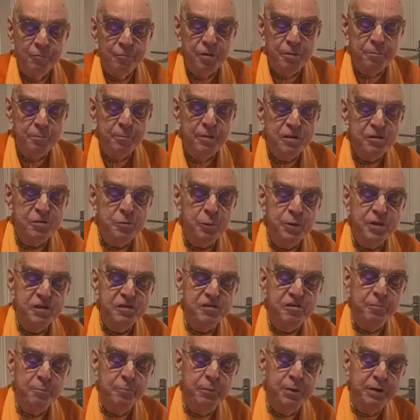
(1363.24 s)
the
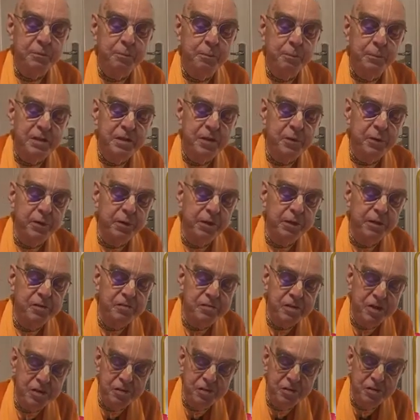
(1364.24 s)
miseries of material
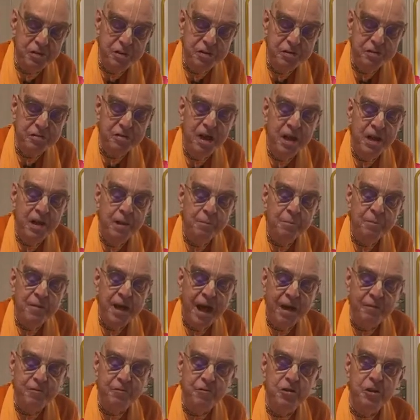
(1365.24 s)
existence
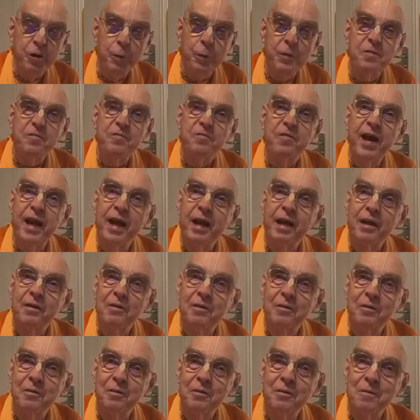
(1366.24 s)
have no
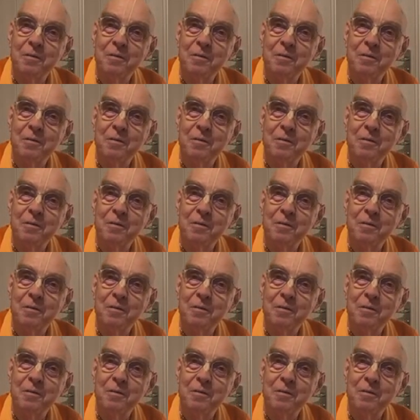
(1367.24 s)
effect.